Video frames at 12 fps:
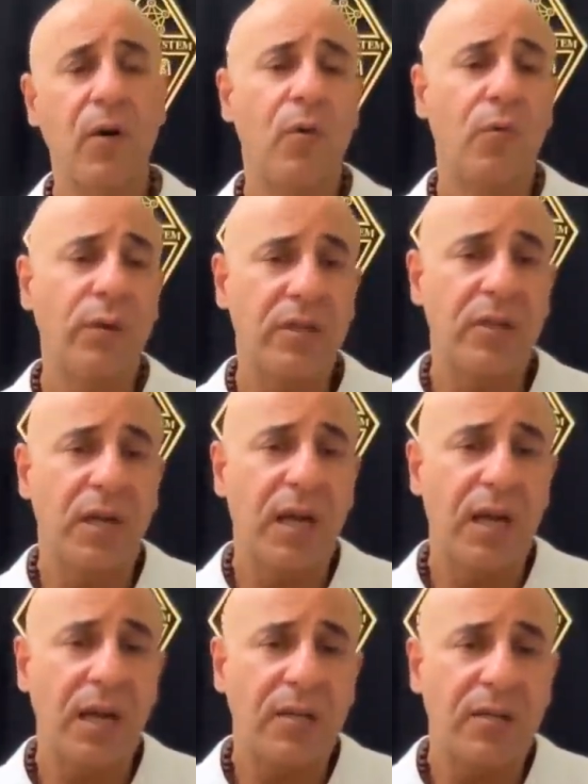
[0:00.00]
Which
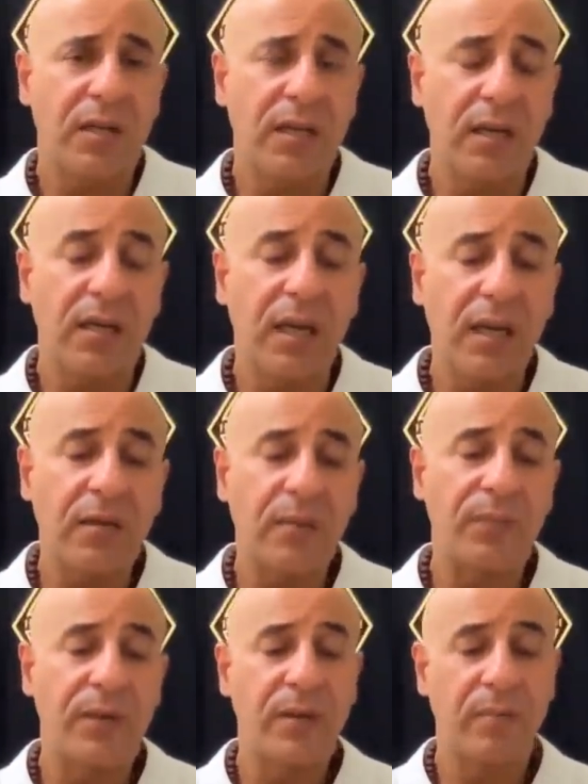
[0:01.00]
actually, again,
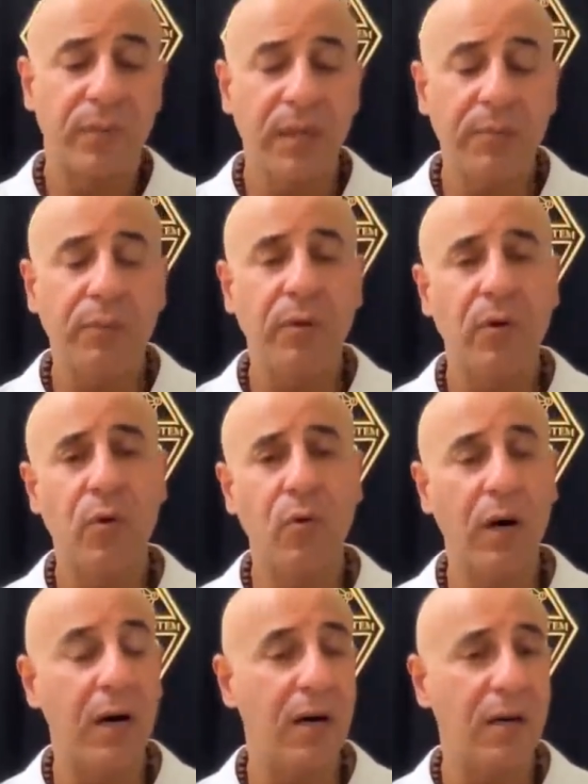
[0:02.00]
people who
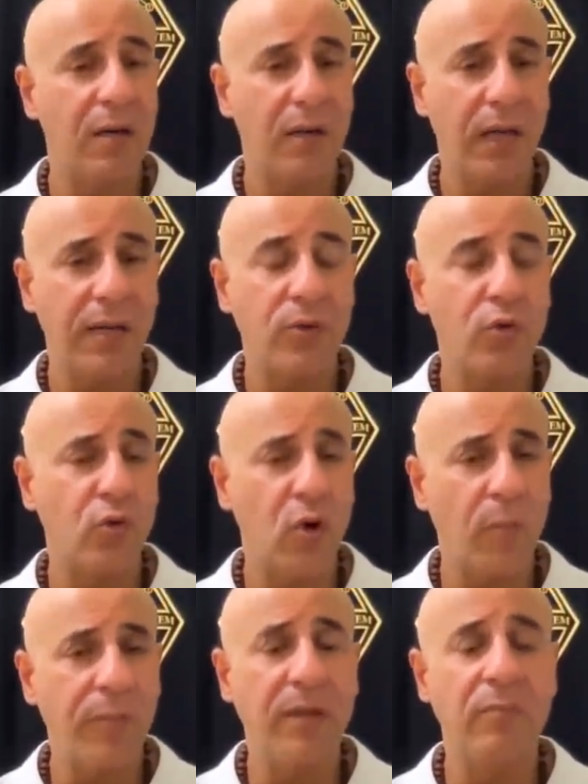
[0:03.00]
are like to
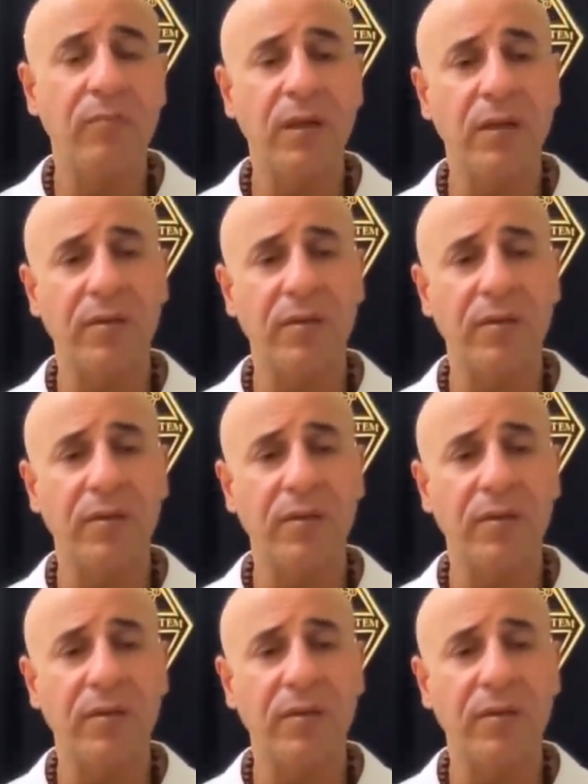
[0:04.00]
copying me,